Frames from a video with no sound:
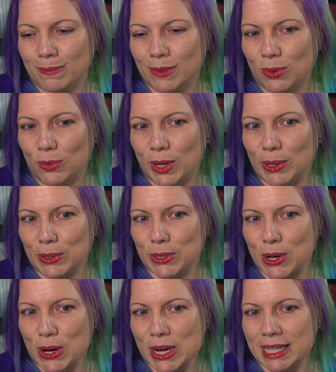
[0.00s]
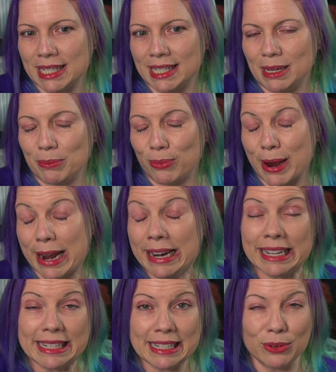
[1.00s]
where Target sent
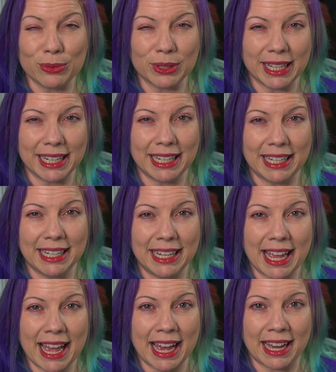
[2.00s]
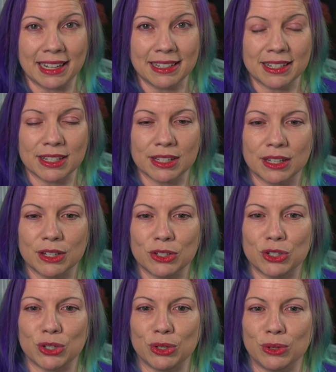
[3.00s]
pregnancy-related ads
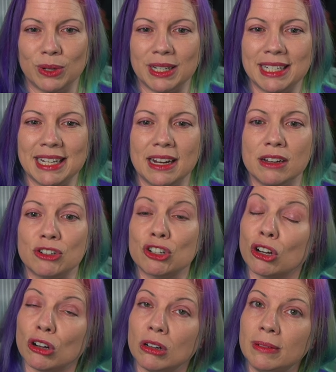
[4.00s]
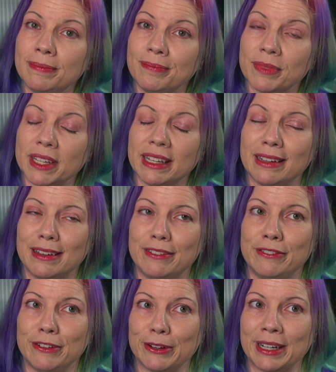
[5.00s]
to a teenage girl,
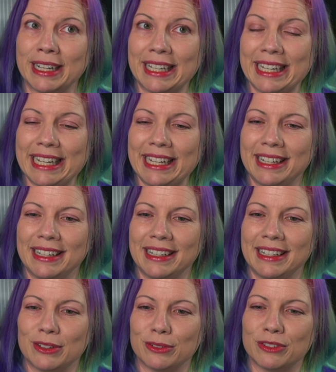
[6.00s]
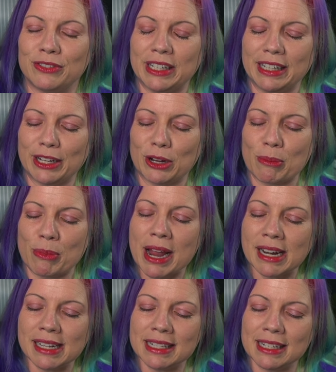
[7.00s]
inadvertently revealing her
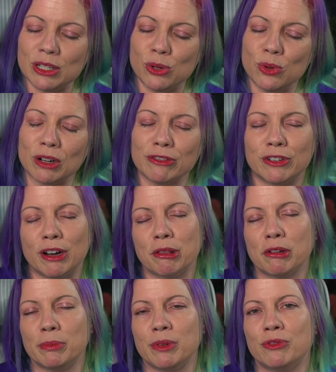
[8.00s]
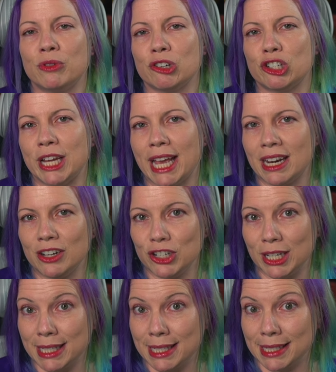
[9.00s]
pregnancy to her father before she had a
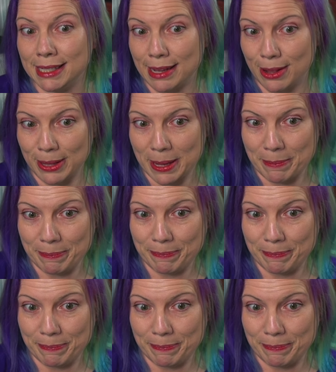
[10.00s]
chance to tell him.